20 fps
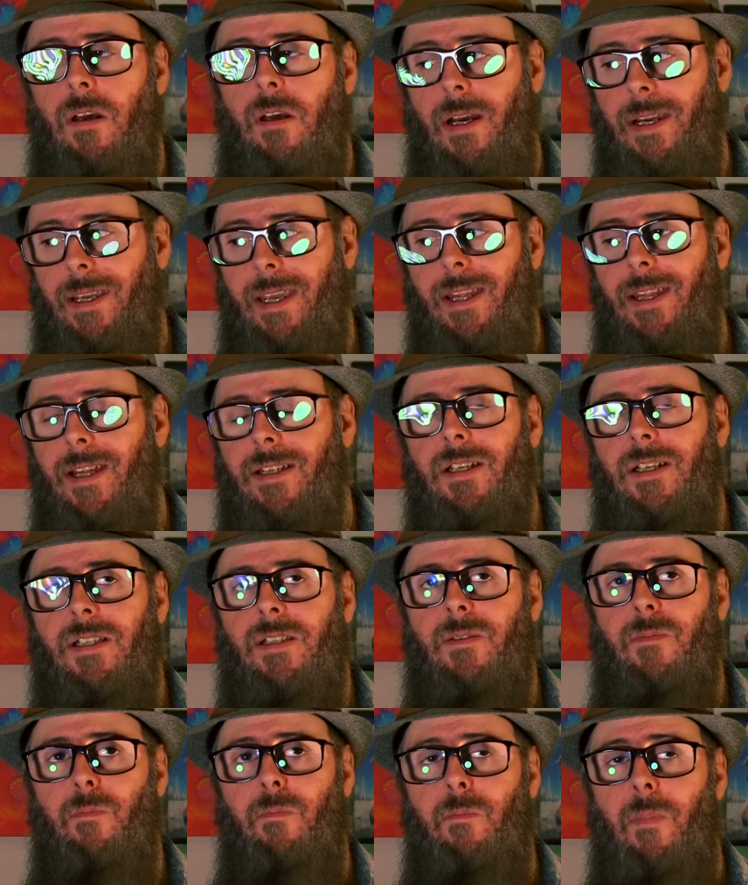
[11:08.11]
Again, that
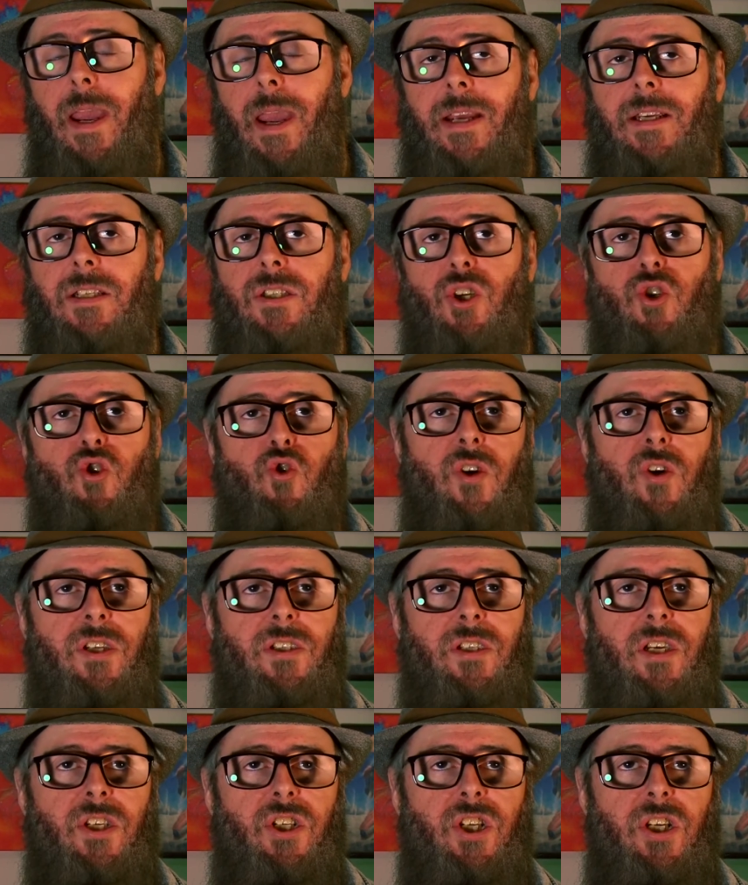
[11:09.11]
just makes the
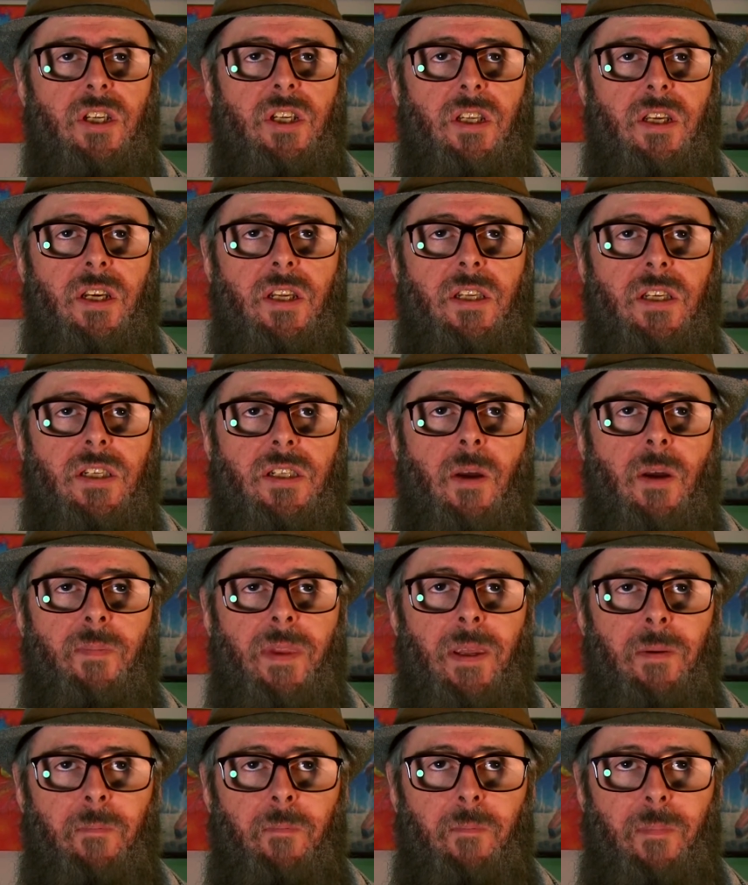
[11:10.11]
transition into
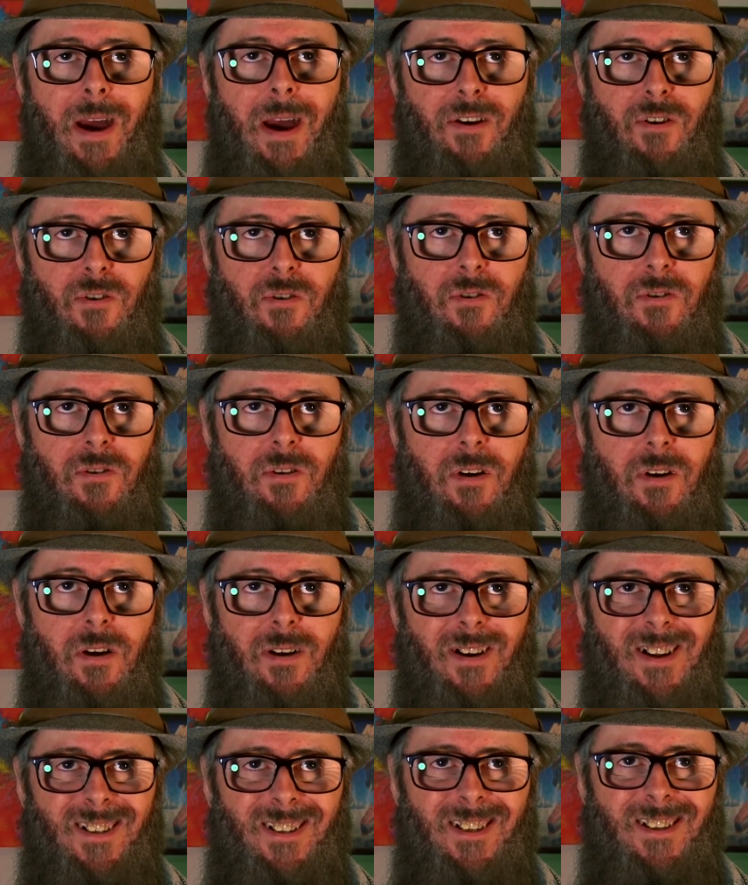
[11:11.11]
something better
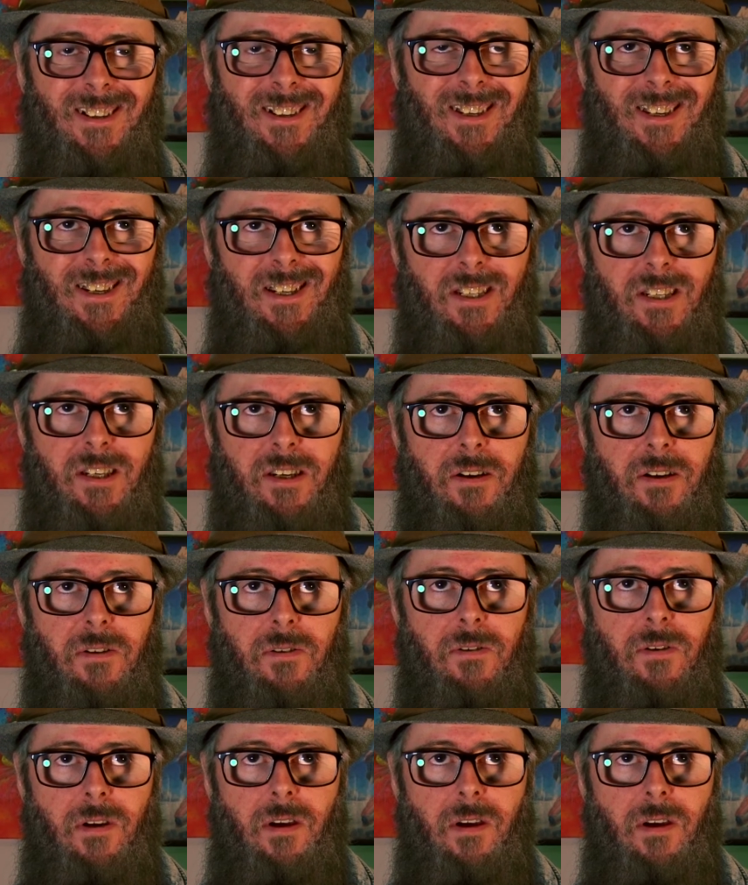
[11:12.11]
a little easier.